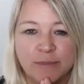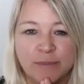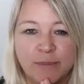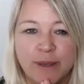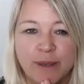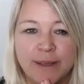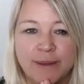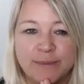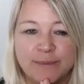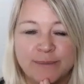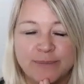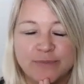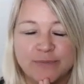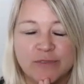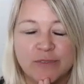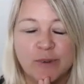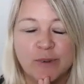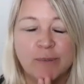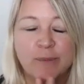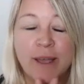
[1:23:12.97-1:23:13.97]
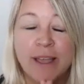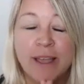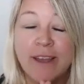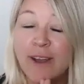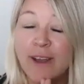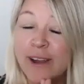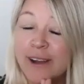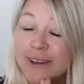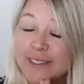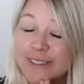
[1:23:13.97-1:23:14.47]
But from my
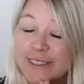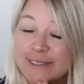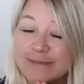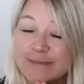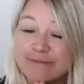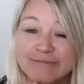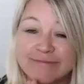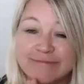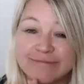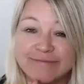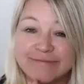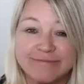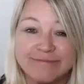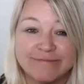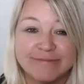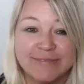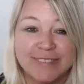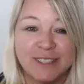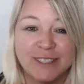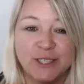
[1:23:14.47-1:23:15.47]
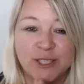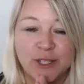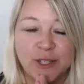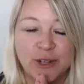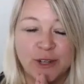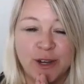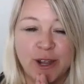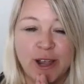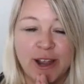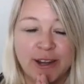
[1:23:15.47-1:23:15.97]
heart to
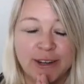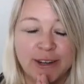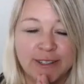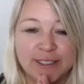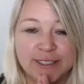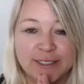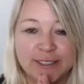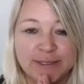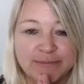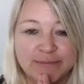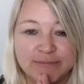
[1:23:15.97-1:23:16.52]
your heart.